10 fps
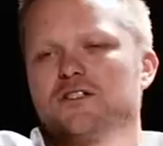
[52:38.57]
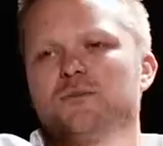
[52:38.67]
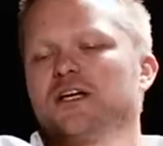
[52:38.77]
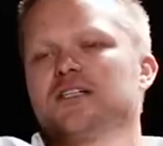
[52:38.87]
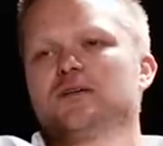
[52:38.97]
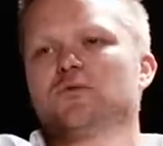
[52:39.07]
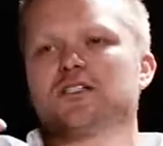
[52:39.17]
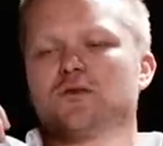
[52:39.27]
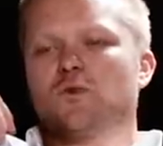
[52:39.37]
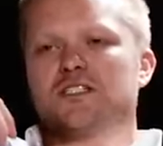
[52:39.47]
Was it because it
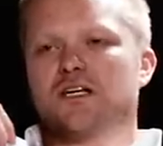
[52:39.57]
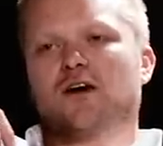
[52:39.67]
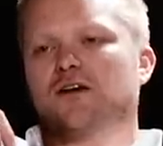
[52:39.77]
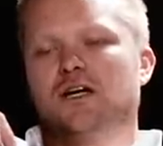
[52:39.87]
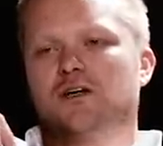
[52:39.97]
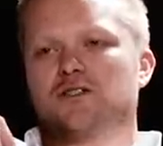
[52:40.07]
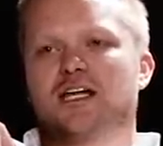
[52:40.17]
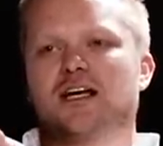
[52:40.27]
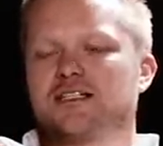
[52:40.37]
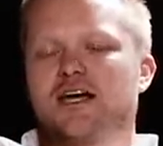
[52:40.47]
was wasn't hard to
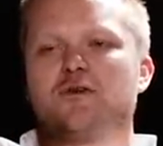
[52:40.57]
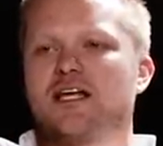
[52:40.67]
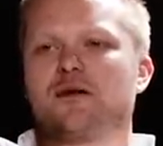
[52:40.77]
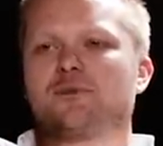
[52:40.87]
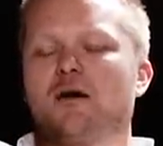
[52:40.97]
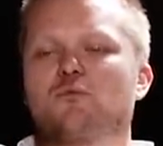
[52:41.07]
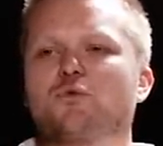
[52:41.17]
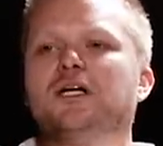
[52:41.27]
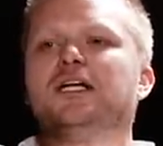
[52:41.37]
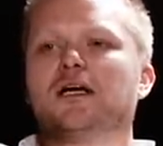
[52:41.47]
understand? Because I always had a problem
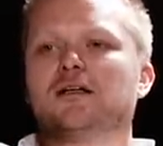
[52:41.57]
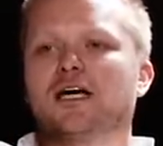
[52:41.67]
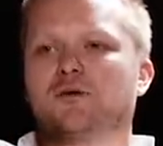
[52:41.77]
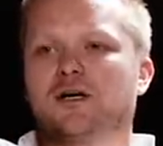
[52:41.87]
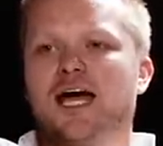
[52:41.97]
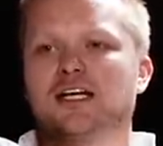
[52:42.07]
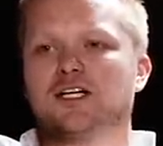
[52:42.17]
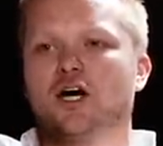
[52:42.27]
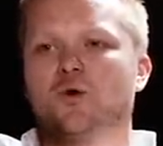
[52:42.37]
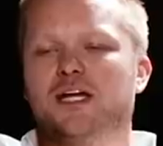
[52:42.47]
reading. Like when I had to
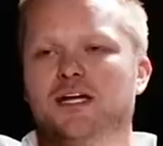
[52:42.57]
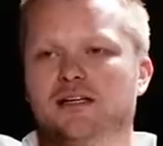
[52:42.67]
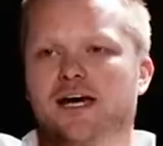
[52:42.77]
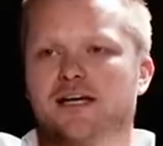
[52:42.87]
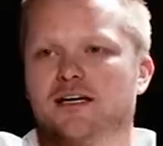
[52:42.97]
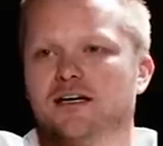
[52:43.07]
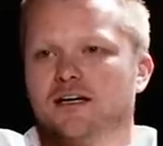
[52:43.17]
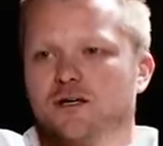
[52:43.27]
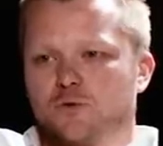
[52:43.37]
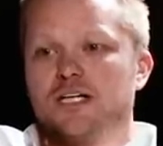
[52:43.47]
go in and like
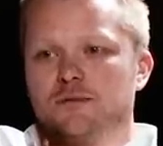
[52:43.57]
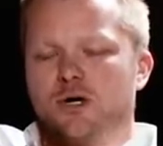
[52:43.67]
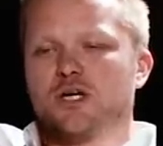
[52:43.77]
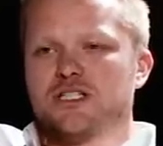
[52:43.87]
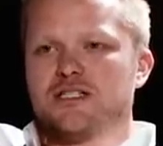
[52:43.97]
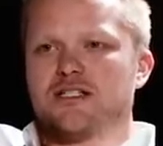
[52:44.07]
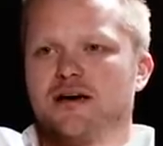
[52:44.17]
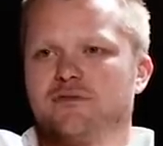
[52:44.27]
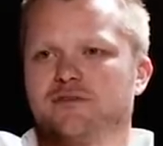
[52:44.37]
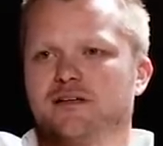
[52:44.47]
read books and
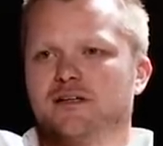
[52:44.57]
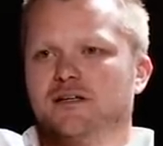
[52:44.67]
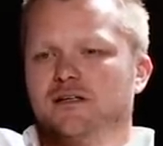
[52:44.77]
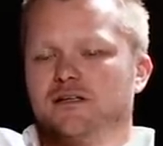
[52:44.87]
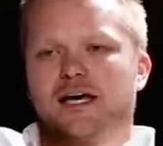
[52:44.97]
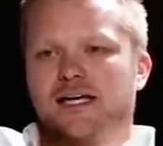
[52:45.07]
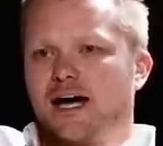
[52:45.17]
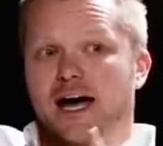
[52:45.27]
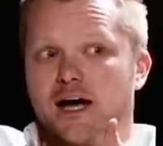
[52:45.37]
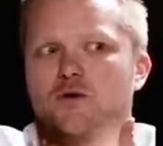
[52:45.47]
stuff. Yeah, yeah.
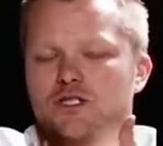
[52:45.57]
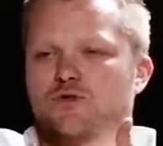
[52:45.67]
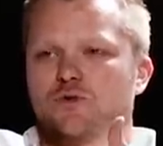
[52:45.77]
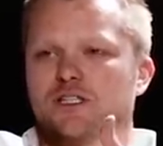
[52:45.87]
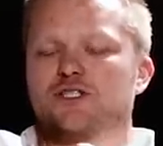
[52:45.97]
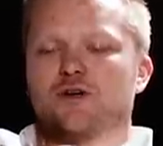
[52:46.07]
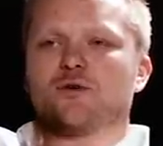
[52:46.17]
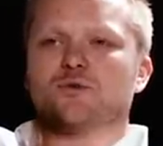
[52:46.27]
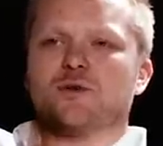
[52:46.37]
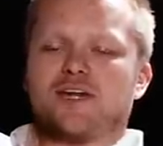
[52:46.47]
Like I always really
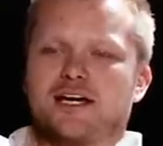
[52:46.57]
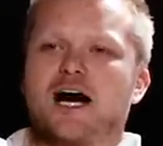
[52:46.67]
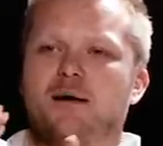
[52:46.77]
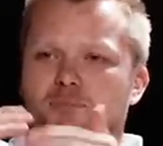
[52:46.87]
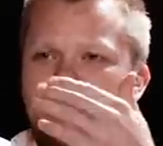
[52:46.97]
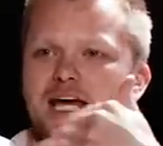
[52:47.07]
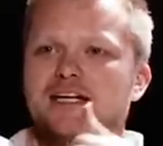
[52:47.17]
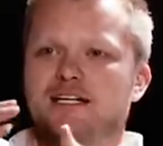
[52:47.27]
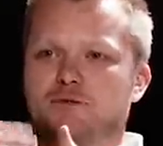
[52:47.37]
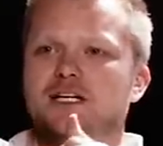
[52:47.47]
struggled with like
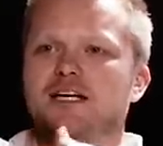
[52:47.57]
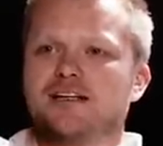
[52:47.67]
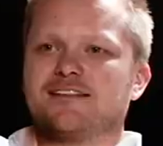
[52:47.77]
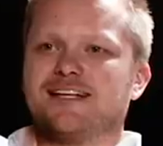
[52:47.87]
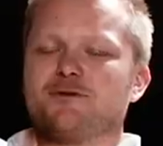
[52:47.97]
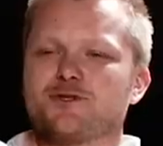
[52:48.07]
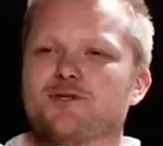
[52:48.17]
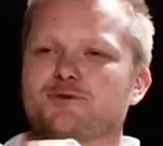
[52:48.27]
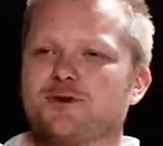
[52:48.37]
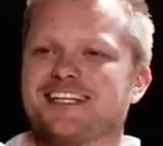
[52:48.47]
comprehending reading. That was
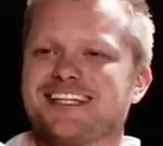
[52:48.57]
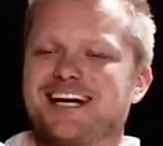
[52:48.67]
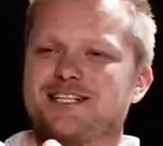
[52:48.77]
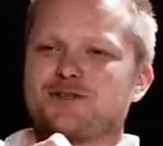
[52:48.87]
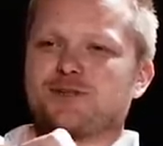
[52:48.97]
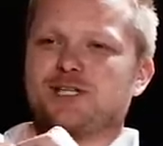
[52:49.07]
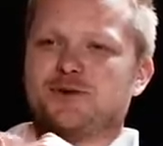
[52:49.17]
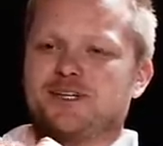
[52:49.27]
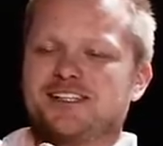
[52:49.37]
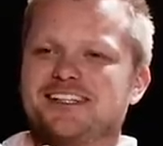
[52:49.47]
always one thing that I scored
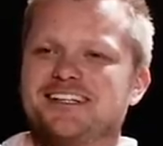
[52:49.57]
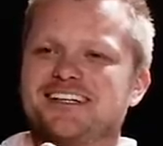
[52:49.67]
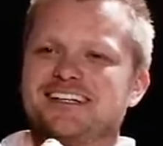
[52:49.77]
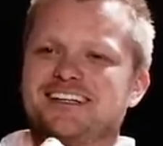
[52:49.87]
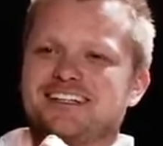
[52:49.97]
low in. Uh-huh.